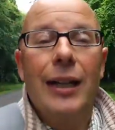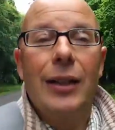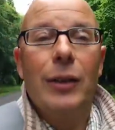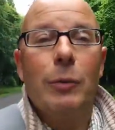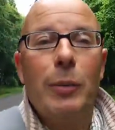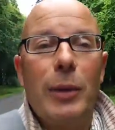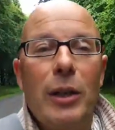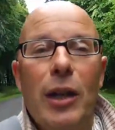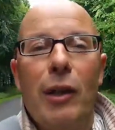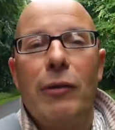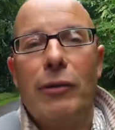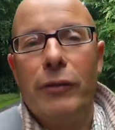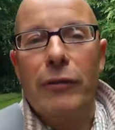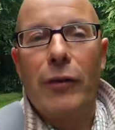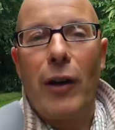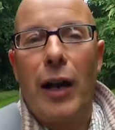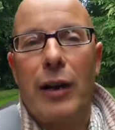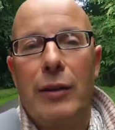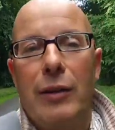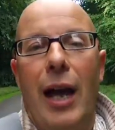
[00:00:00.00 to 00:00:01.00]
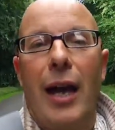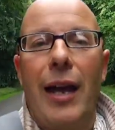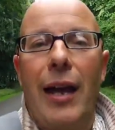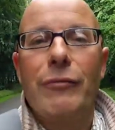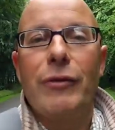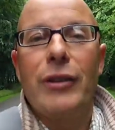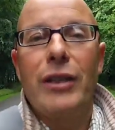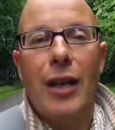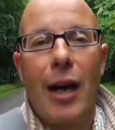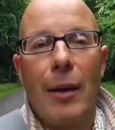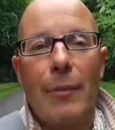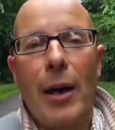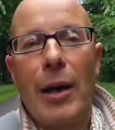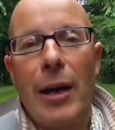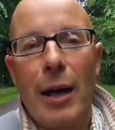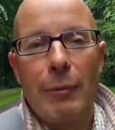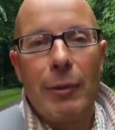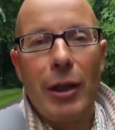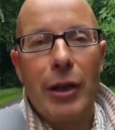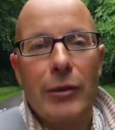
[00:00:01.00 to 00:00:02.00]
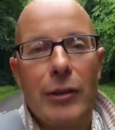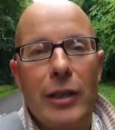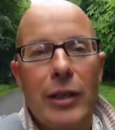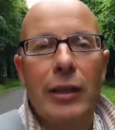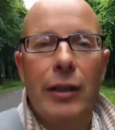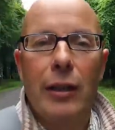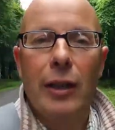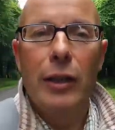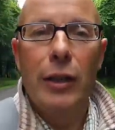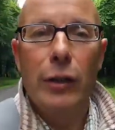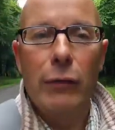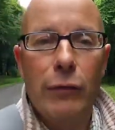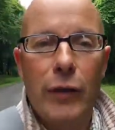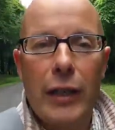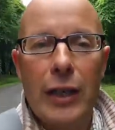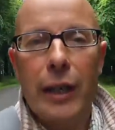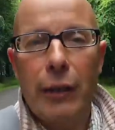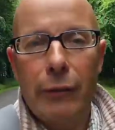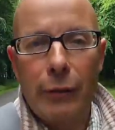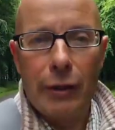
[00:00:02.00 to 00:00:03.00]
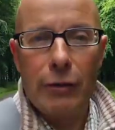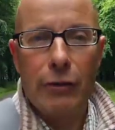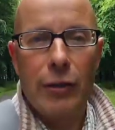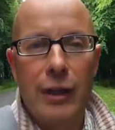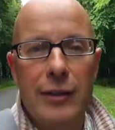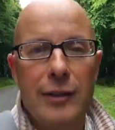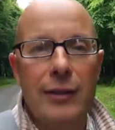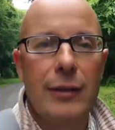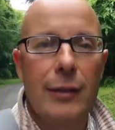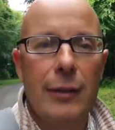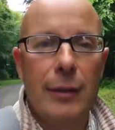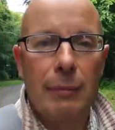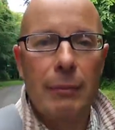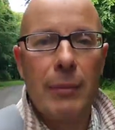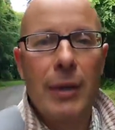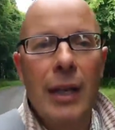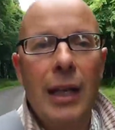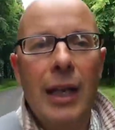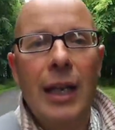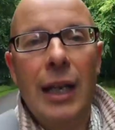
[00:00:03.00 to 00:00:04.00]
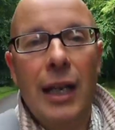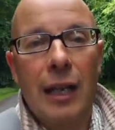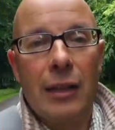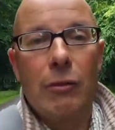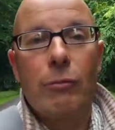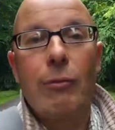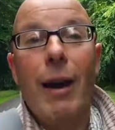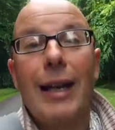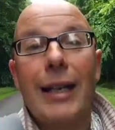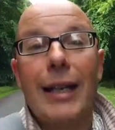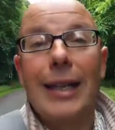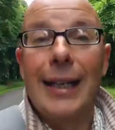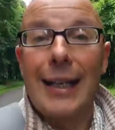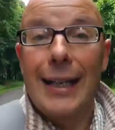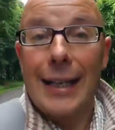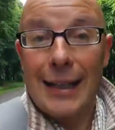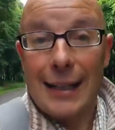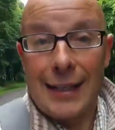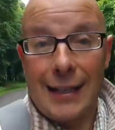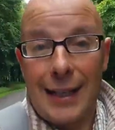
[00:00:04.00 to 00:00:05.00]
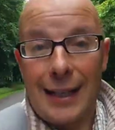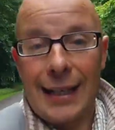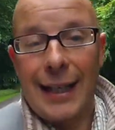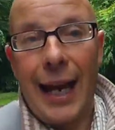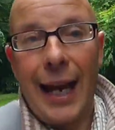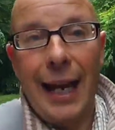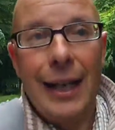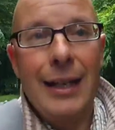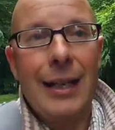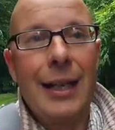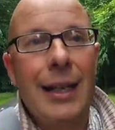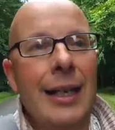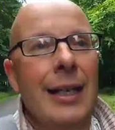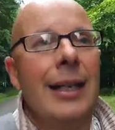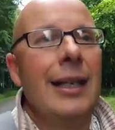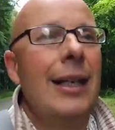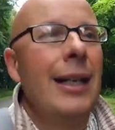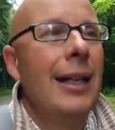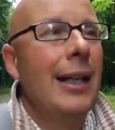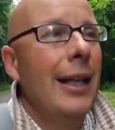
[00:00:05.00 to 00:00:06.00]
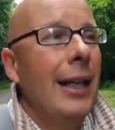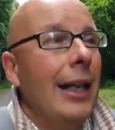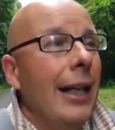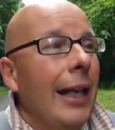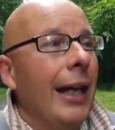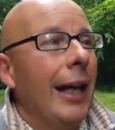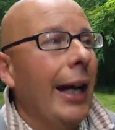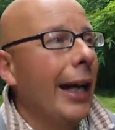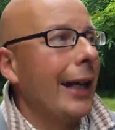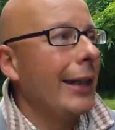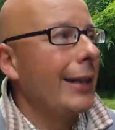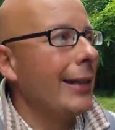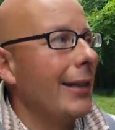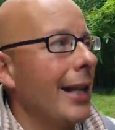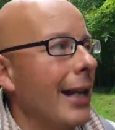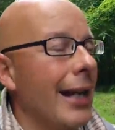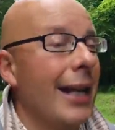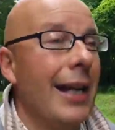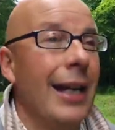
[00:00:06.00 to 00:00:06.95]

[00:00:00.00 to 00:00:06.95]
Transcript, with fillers: You'll be notified every time I upload a new video. I try to do them as regularly as I can. And